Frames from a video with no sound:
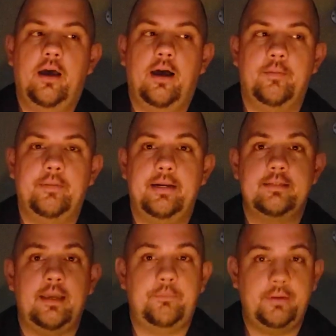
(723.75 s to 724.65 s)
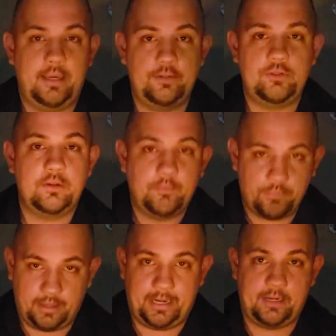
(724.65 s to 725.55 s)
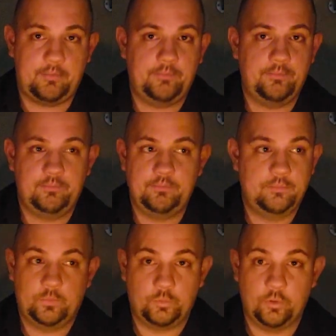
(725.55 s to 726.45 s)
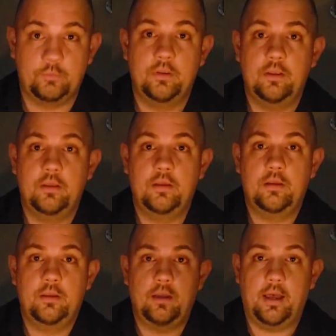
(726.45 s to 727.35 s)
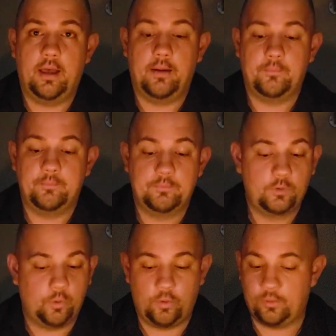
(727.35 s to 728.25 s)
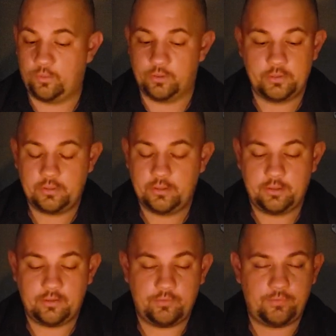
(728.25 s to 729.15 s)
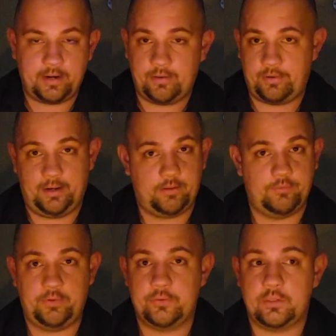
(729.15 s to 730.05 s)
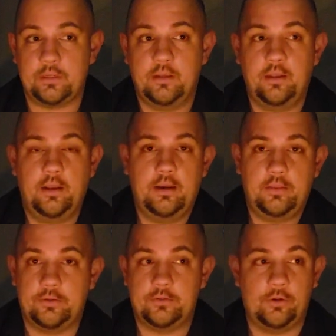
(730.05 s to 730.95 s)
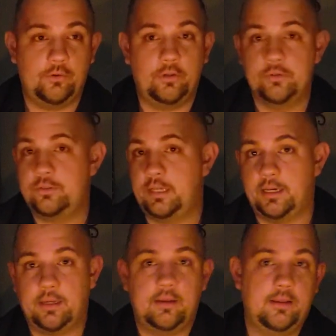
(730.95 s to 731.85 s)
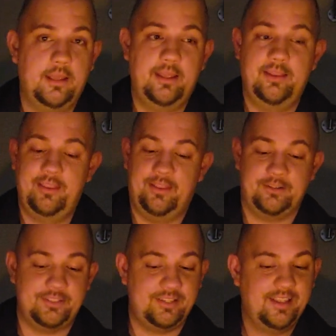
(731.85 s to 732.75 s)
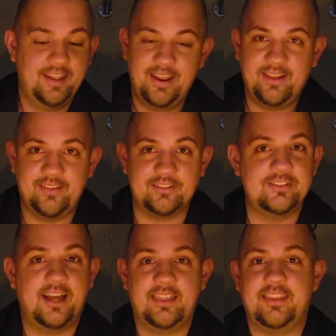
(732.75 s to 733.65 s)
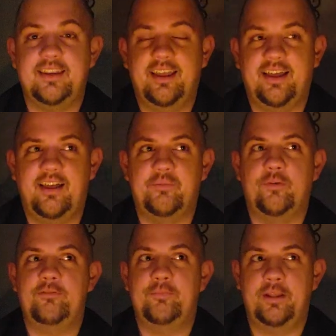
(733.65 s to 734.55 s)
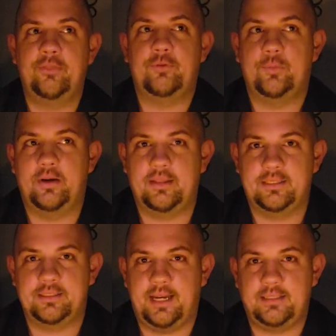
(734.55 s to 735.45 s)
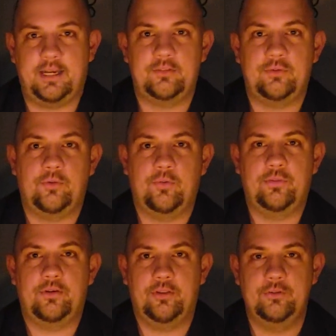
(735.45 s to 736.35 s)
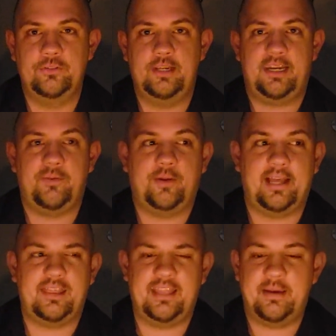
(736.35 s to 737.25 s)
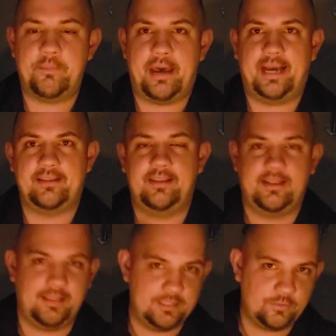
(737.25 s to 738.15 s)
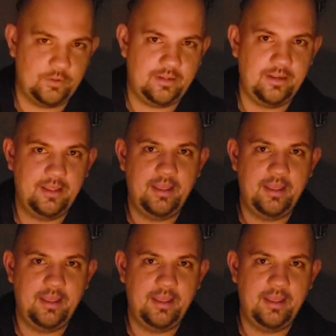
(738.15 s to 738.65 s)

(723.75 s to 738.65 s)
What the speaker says: It is a pitch black room. Corridors, it's very, very confusing. There's no glow stick. there's nothing. We've been through one of these lights out tour with a glow stick, and when I think back to this one,